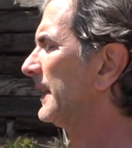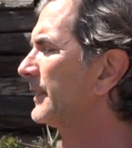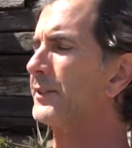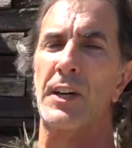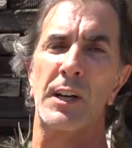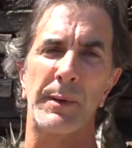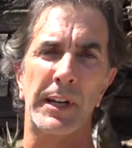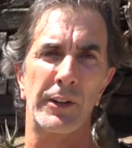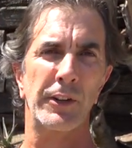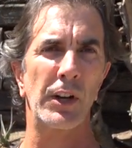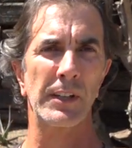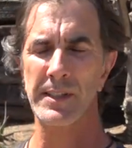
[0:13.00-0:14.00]
Let's talk about our
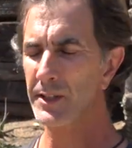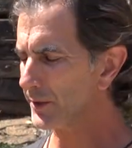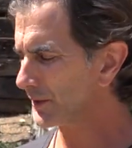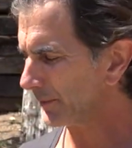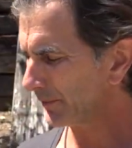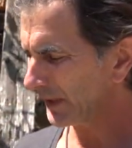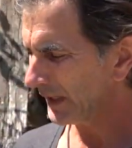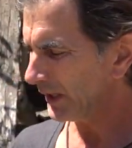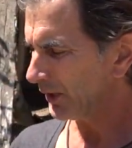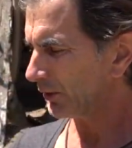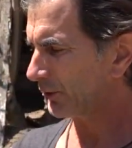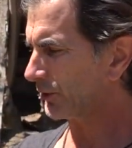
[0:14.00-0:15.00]
dog's ears.
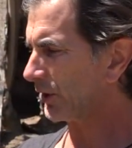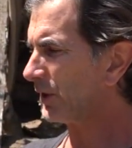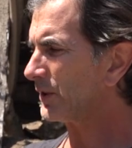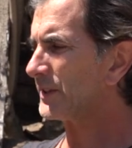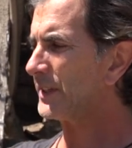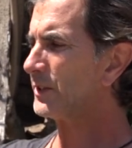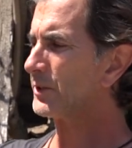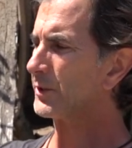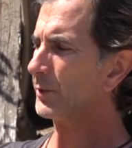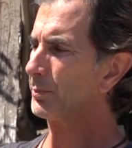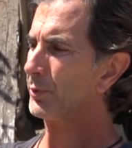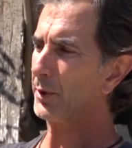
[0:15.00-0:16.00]
Dogs' ears
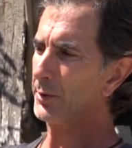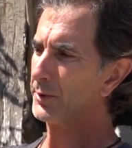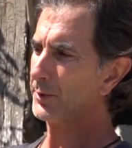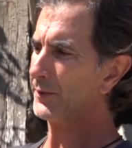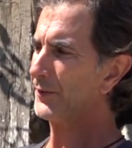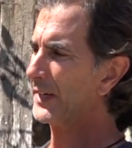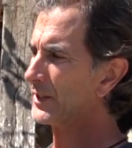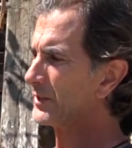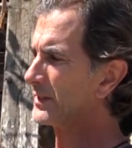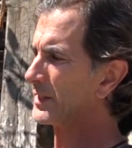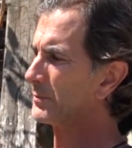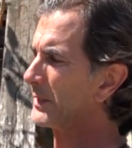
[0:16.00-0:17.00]
are prone to
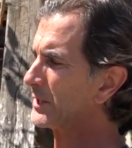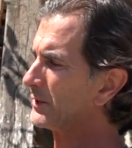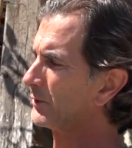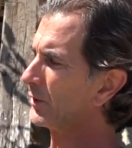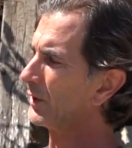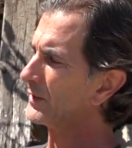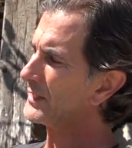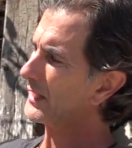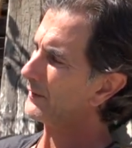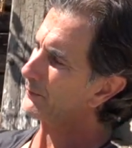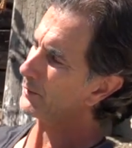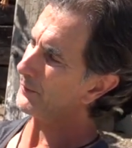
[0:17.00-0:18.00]
infections, especially dogs that
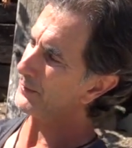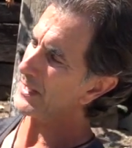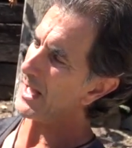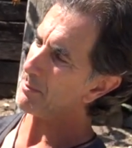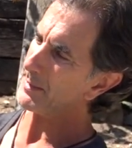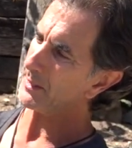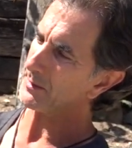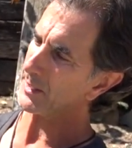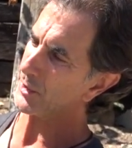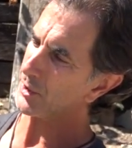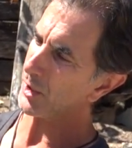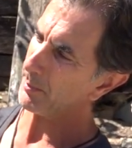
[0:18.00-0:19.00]
have real floppy ears
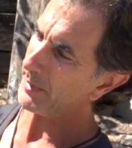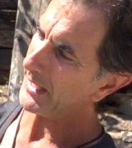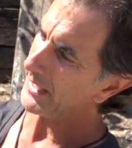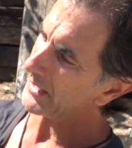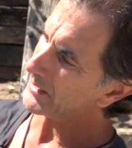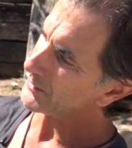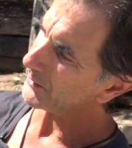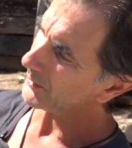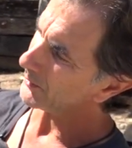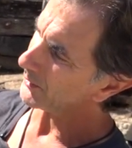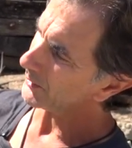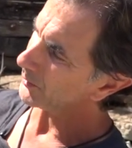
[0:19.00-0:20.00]
like Shar Pei's
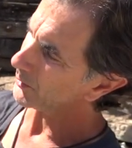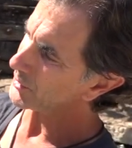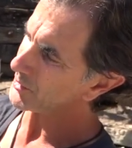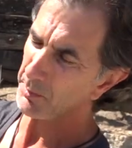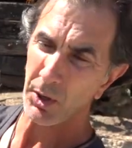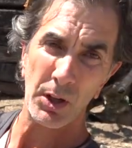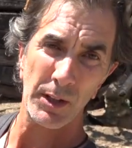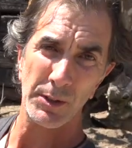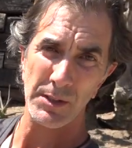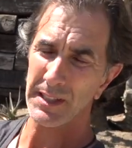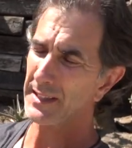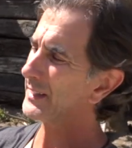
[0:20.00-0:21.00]
or, or, or small
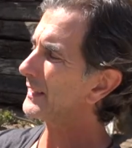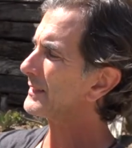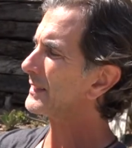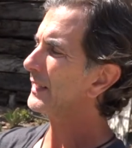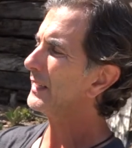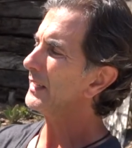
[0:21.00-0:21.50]
ears like this